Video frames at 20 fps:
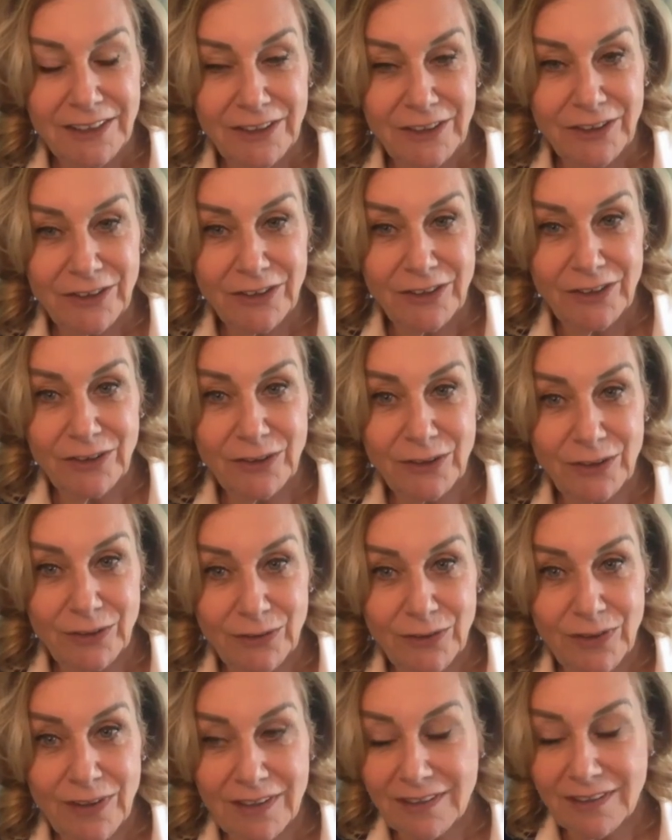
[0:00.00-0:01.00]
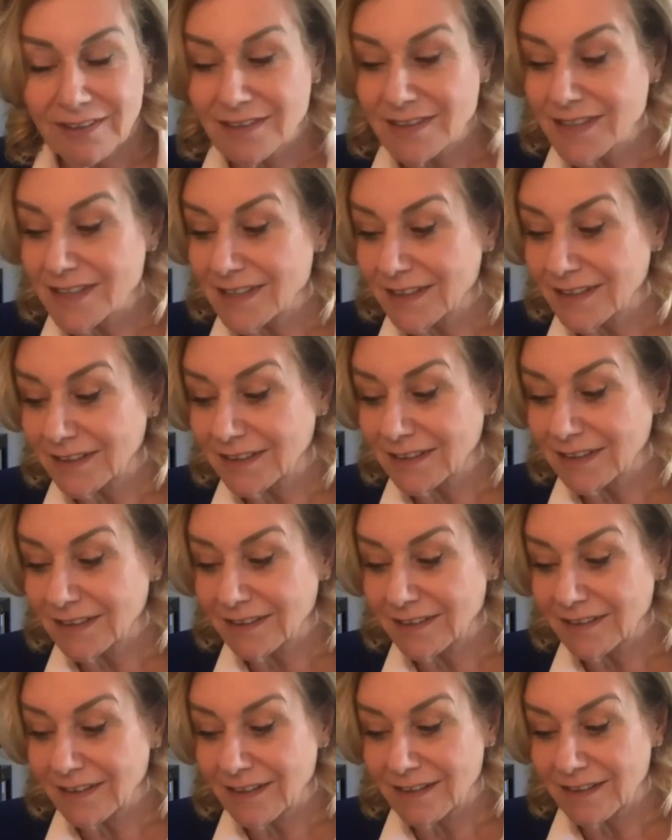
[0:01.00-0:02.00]
you know that uh,
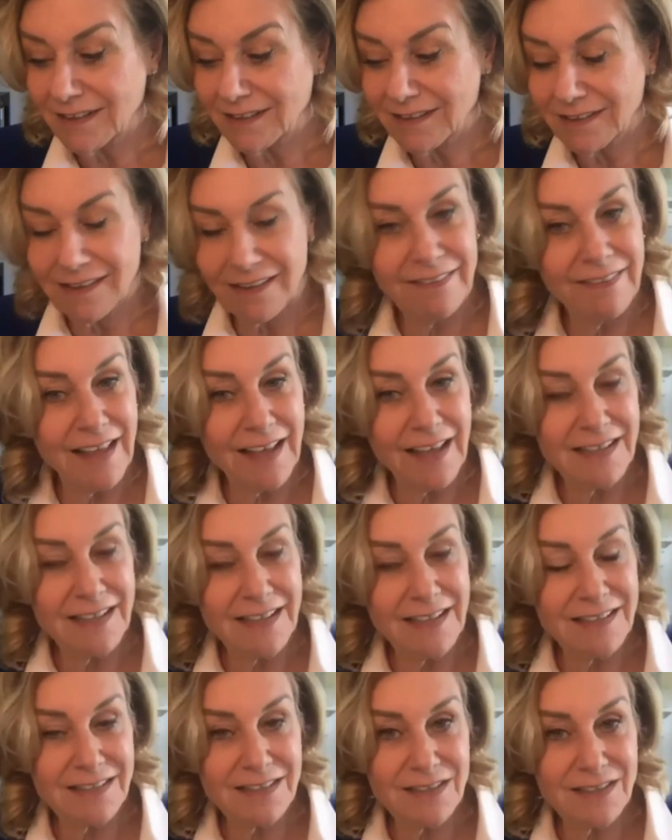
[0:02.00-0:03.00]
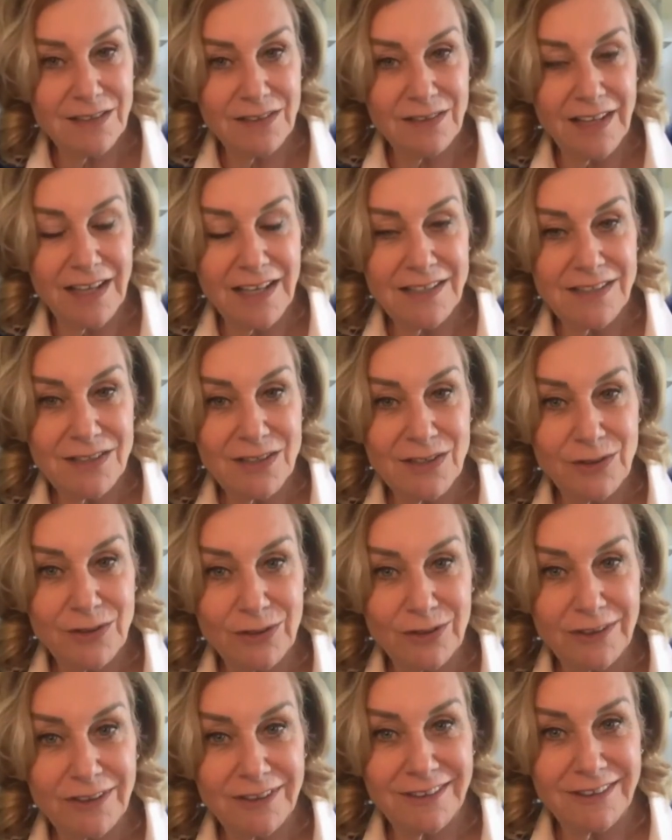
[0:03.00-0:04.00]
that that's that's
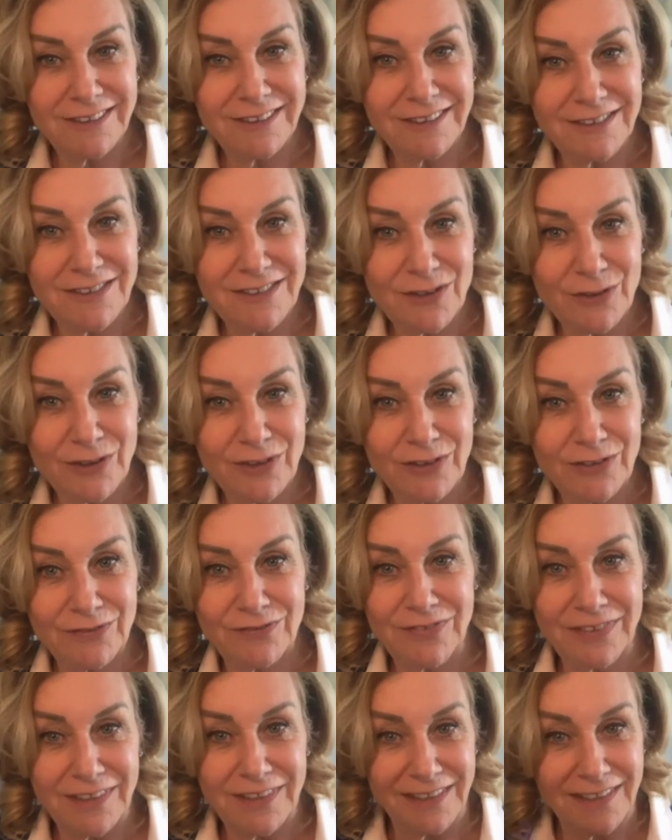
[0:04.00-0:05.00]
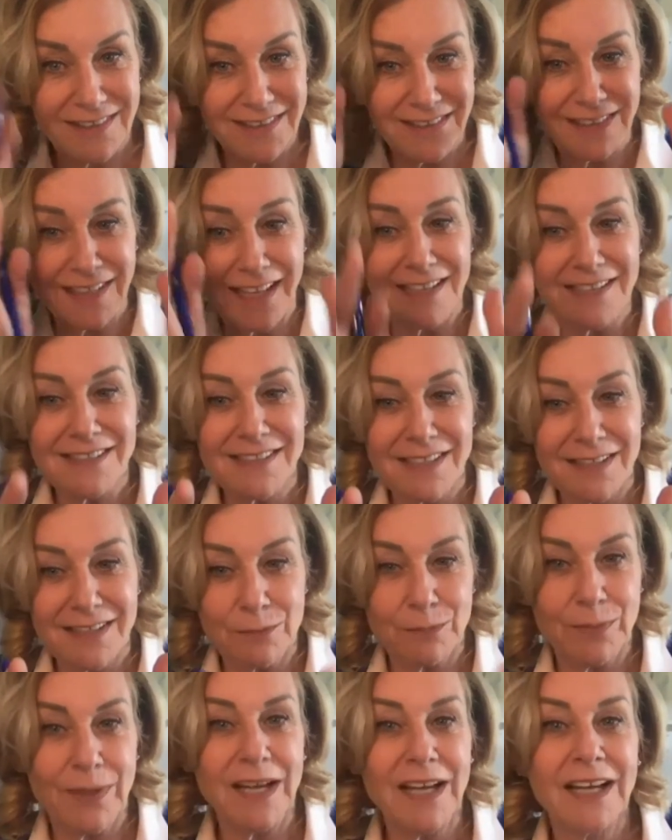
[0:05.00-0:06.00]
your sort of uh, slice of the
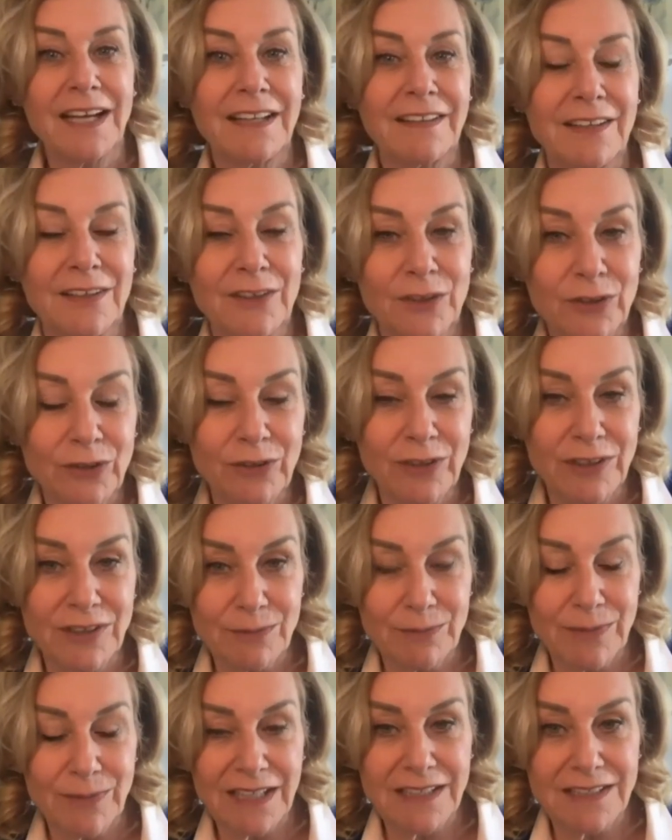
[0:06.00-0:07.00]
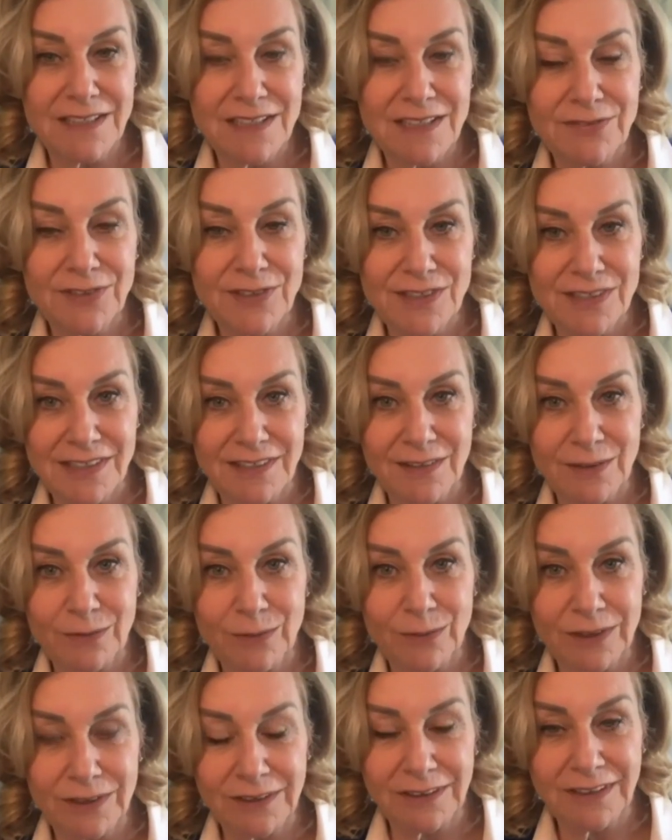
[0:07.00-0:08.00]
pie that you're going to make a difference in the
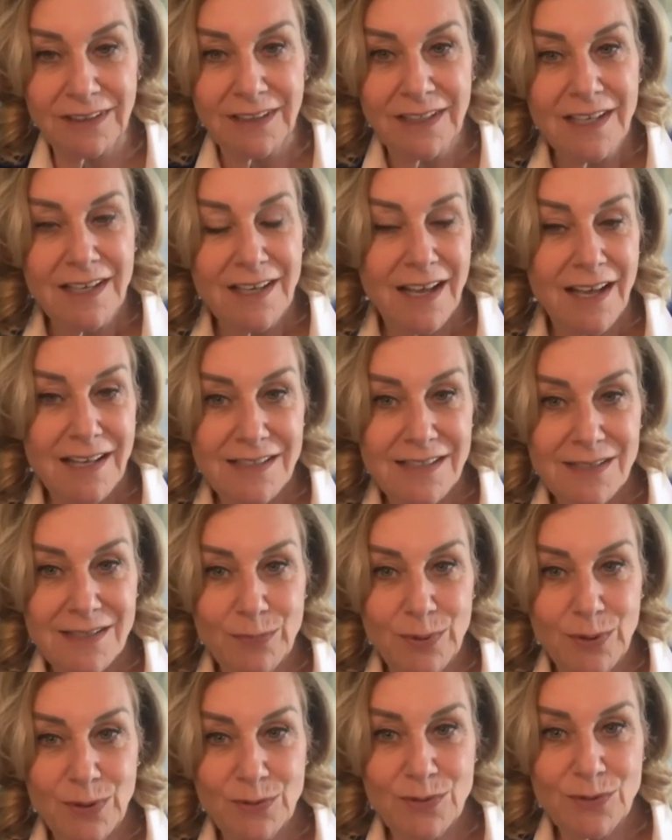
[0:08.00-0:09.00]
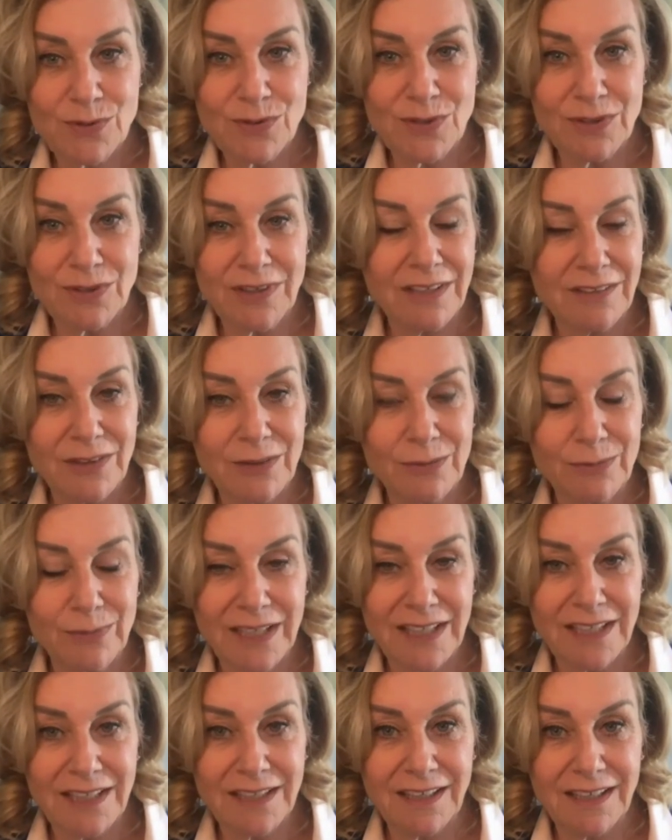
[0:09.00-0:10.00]
world as opposed to how you
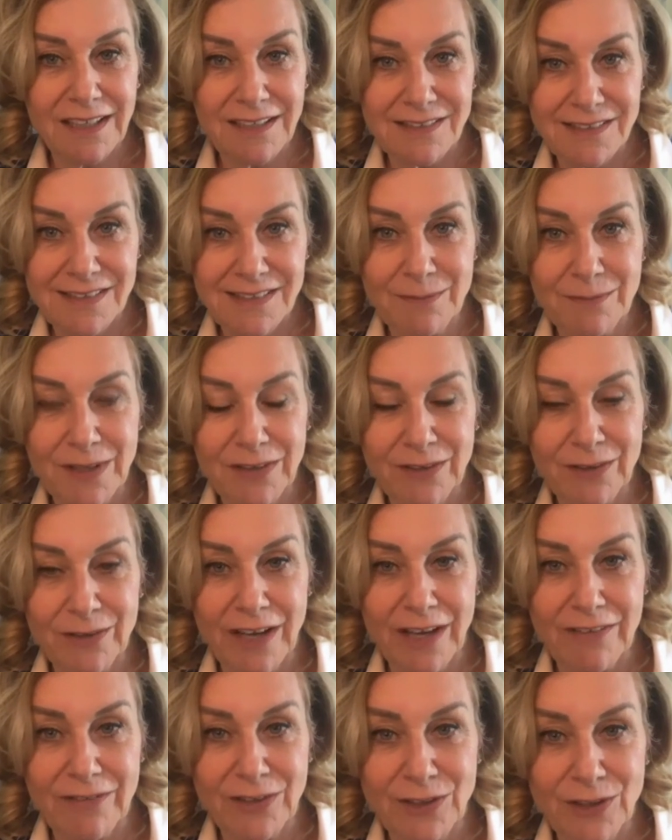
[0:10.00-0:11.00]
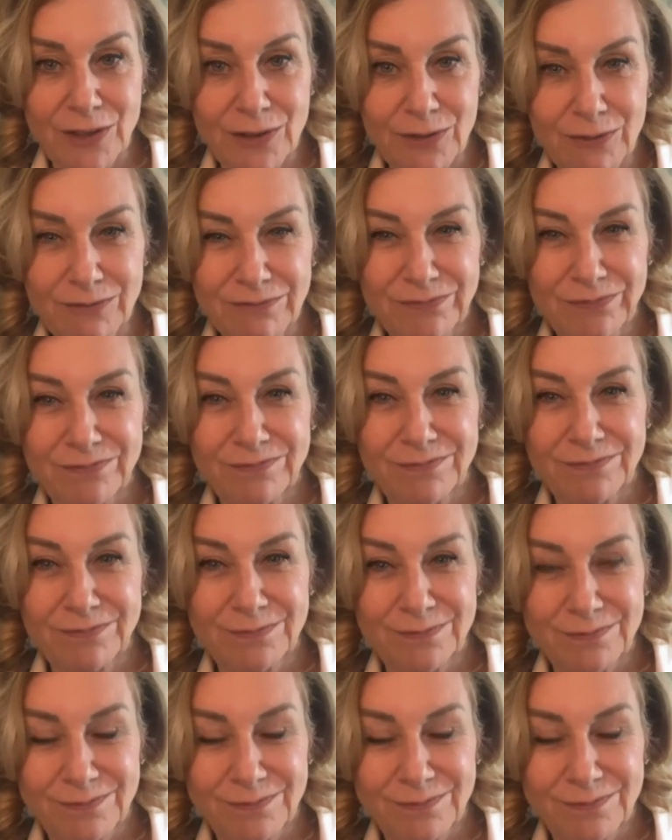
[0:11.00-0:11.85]
might in some other avenue do you